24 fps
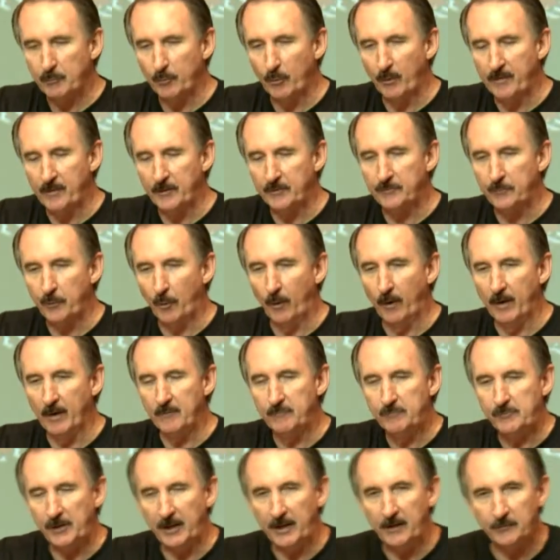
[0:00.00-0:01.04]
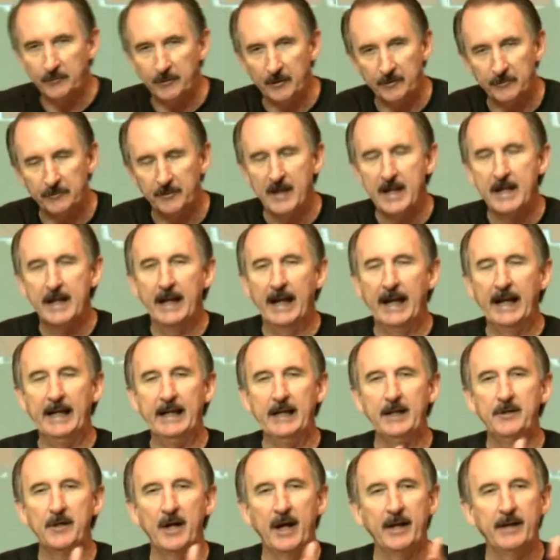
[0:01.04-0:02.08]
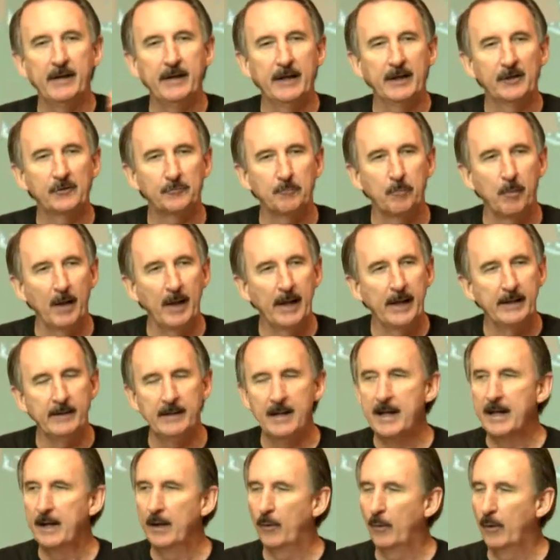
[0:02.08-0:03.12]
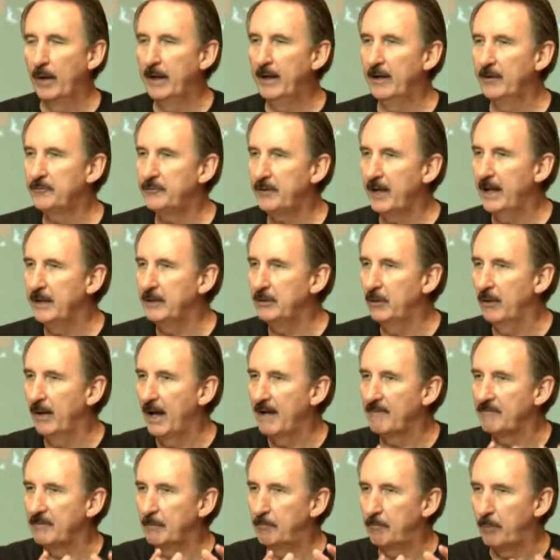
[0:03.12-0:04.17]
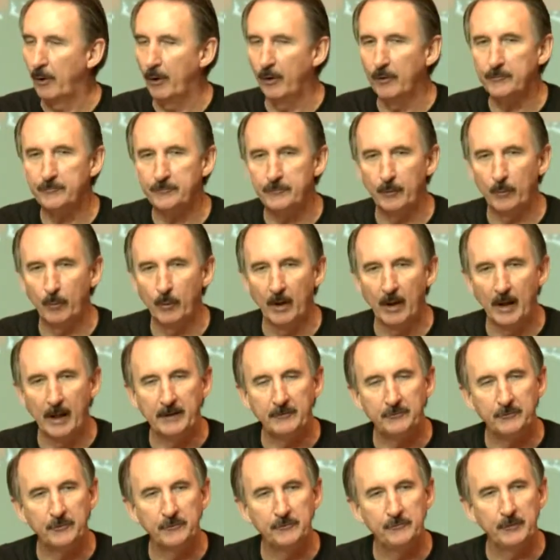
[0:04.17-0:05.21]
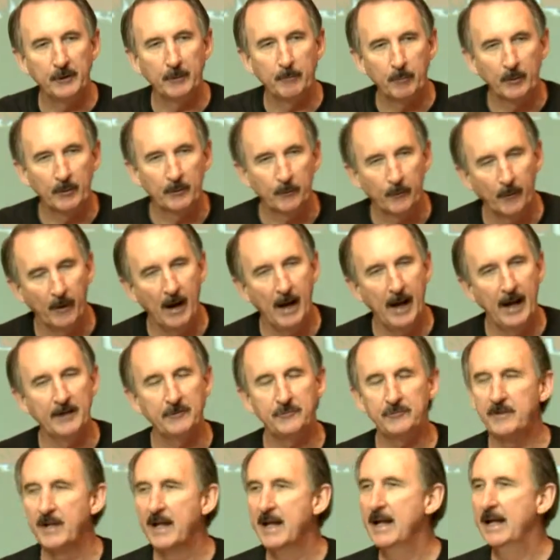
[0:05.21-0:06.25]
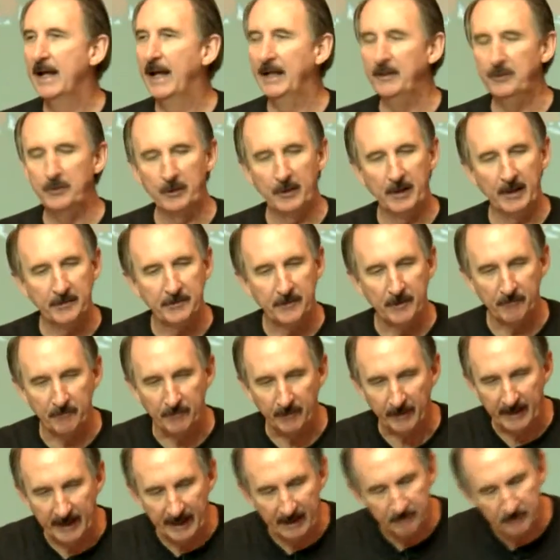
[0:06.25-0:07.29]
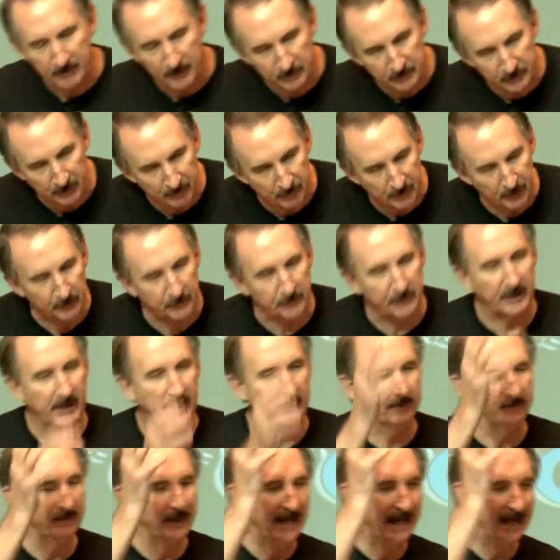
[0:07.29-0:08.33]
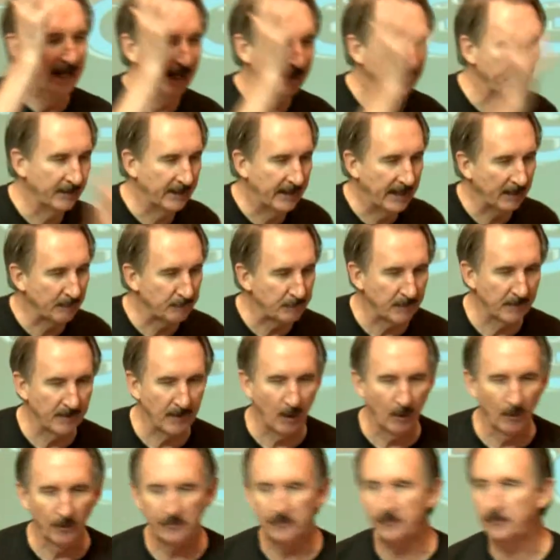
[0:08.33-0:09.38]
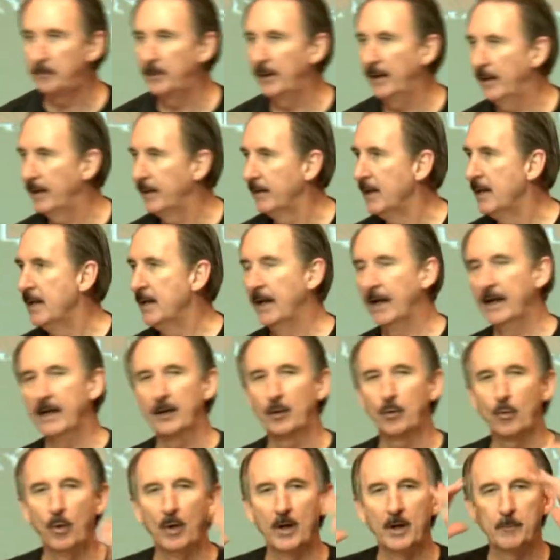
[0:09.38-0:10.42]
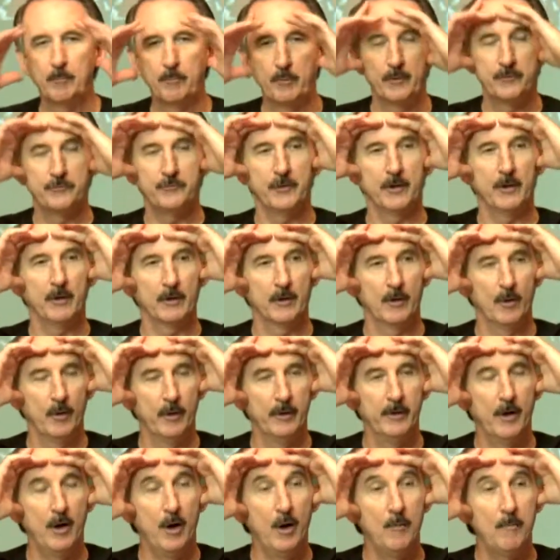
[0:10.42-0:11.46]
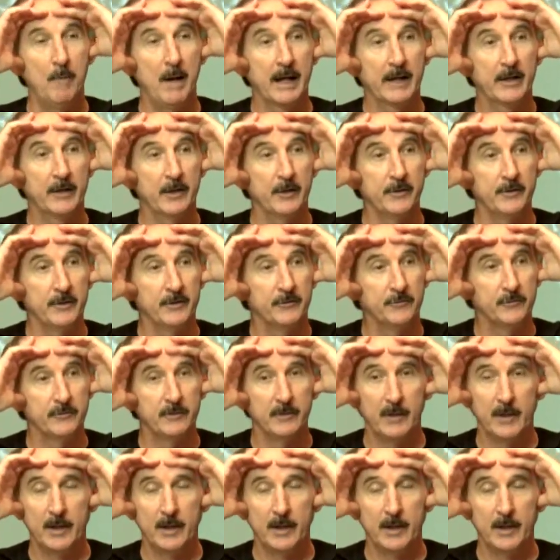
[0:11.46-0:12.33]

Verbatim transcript: with the story of Jesus and he doesn't explain, well, here's how you have a personal relationship with Christ and you get the forgiveness of your sins and the gift of the Holy Spirit. And Aquila and Priscilla going, oh my goodness,